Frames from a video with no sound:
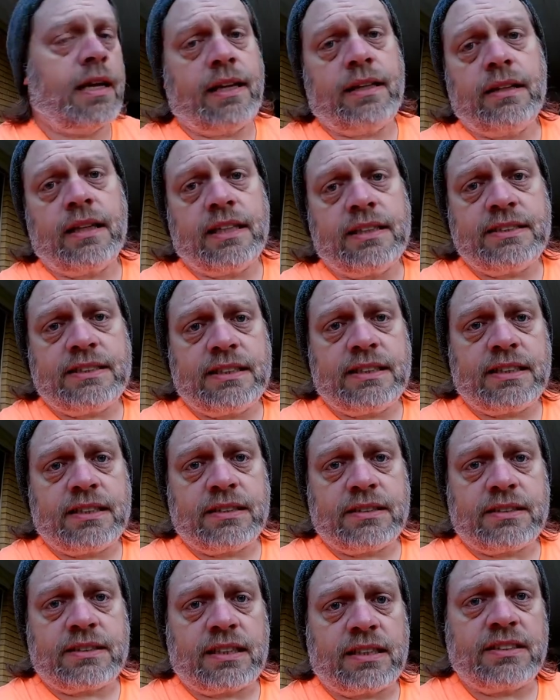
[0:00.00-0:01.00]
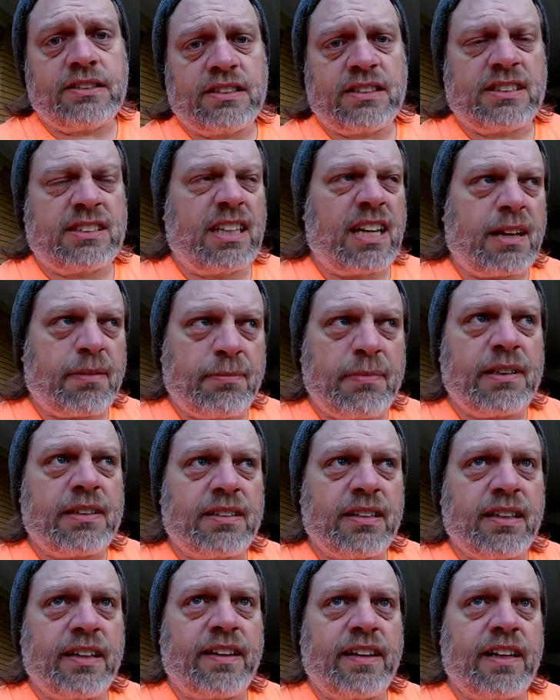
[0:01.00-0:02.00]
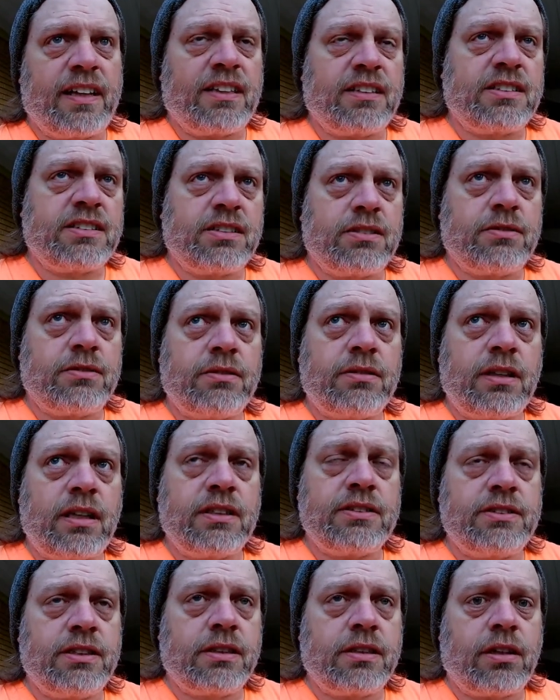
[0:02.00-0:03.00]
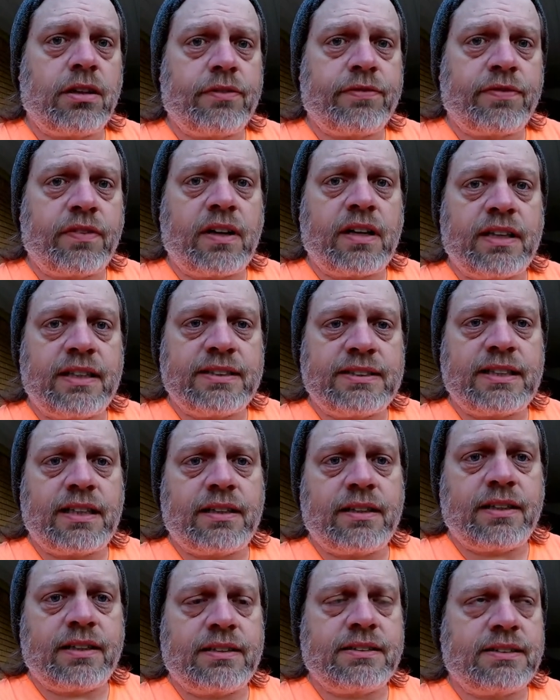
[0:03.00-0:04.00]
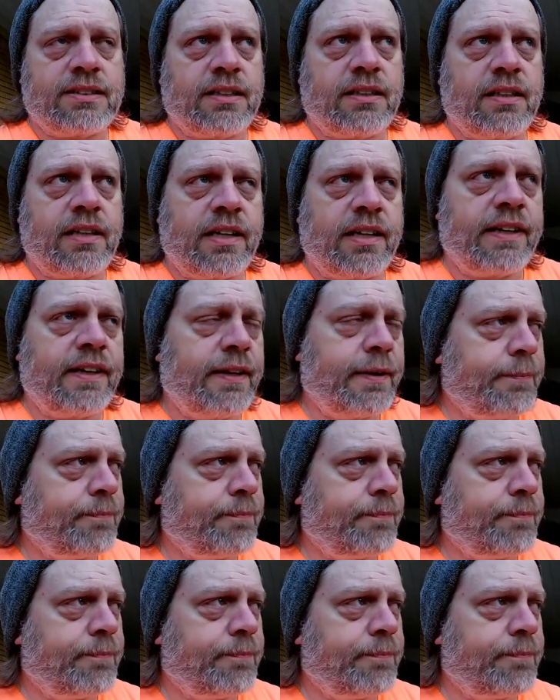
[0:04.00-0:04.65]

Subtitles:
laziness, and just not mentally there. So I took off Friday, Saturday, and Sunday.